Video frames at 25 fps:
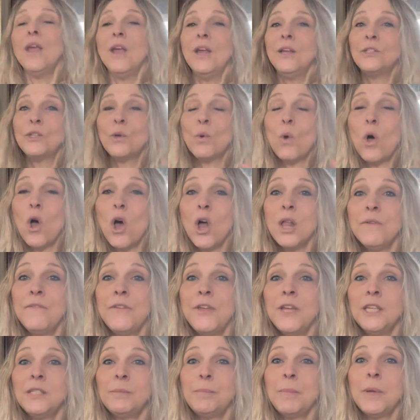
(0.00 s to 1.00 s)
So all of
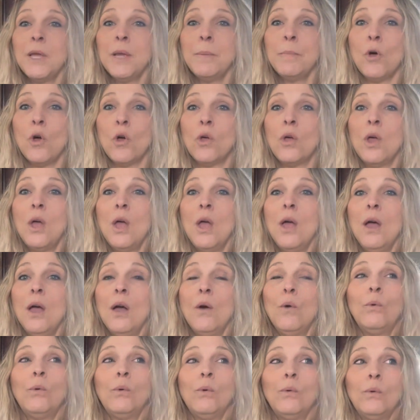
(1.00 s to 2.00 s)
these people,
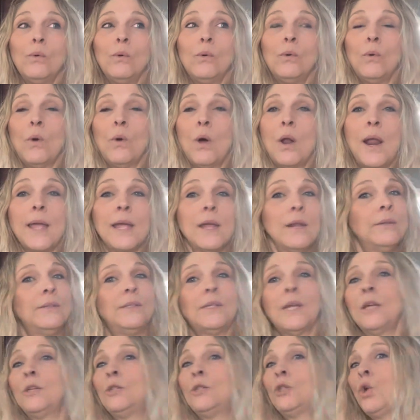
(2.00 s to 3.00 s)
and I can
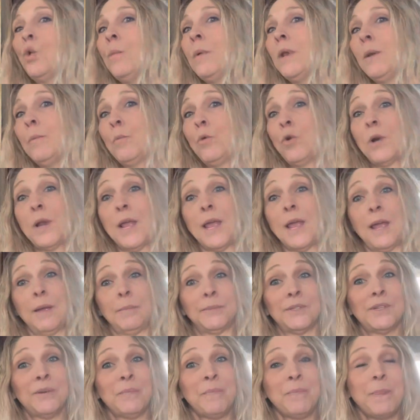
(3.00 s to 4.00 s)
say so many more
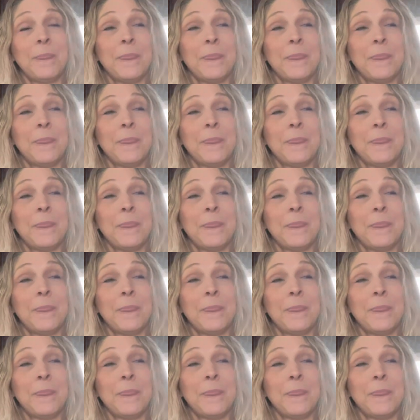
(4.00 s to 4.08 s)
names,